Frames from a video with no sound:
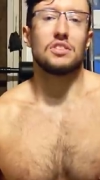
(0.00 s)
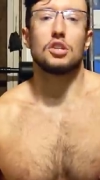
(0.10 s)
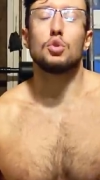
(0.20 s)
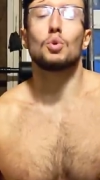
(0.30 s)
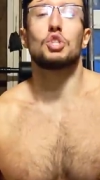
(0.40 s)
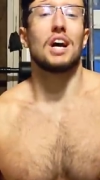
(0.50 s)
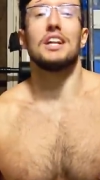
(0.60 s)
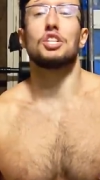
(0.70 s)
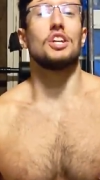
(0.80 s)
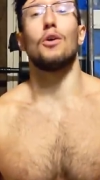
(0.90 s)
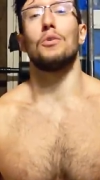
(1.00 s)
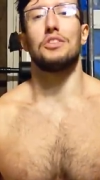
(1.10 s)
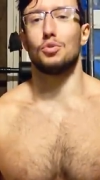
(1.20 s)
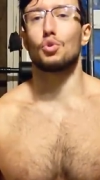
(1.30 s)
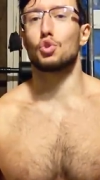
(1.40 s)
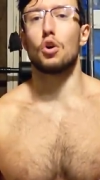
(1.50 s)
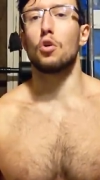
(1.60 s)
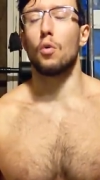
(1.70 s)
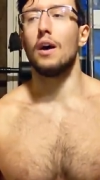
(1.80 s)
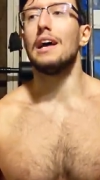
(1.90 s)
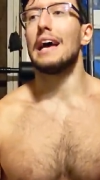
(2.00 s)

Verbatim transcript: there's no challenge now. There's no struggle.